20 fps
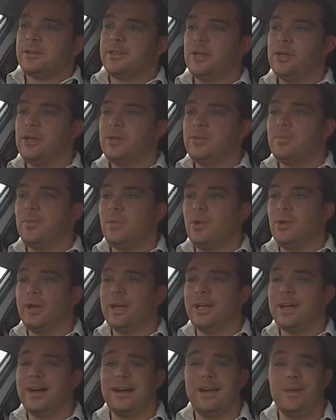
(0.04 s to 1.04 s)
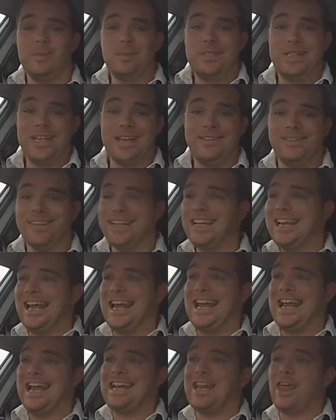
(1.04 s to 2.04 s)
Good morning, I am Devon
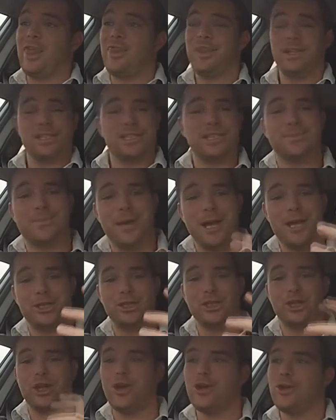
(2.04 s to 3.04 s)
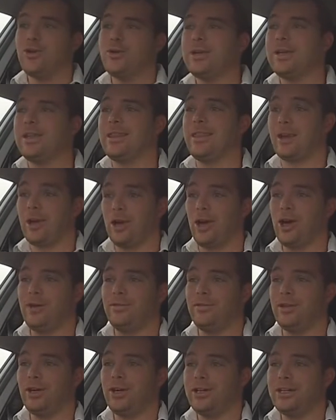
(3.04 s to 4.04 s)
and this is my show, the
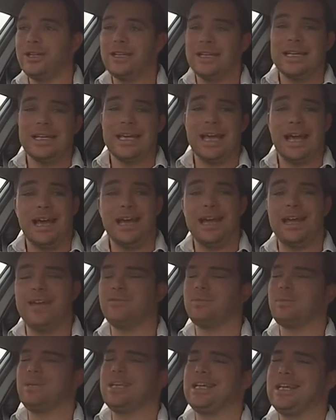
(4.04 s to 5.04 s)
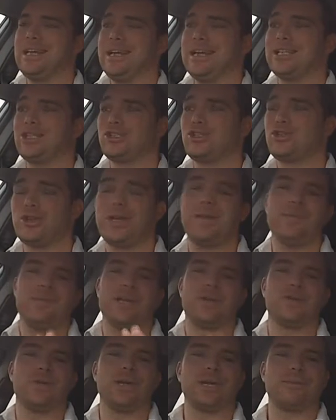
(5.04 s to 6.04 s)
car vlog. I have to be
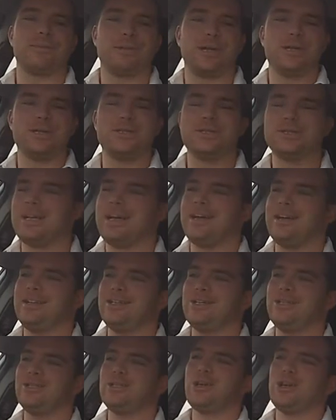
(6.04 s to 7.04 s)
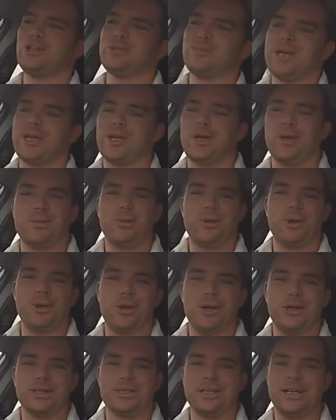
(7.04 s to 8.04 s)
extremely quick because I didn't charge my GoPro
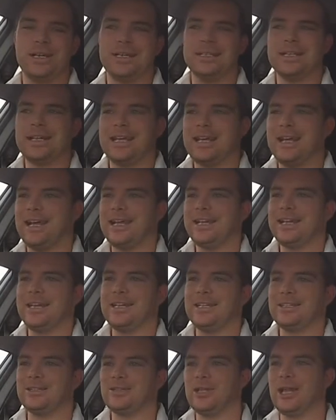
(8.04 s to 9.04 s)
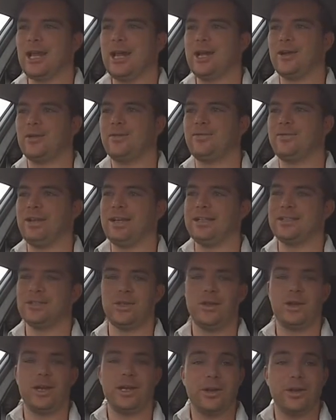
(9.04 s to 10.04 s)
last night and it is lying on flat.
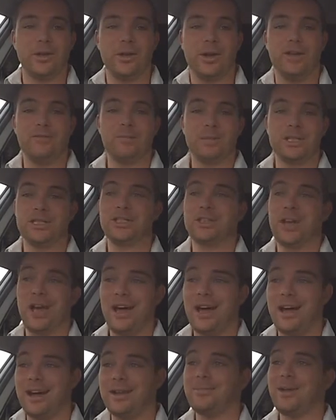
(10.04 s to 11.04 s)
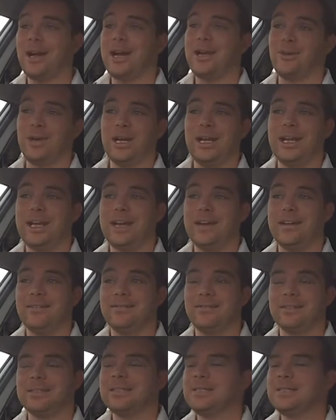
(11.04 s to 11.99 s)
So I don't know how much time I really have.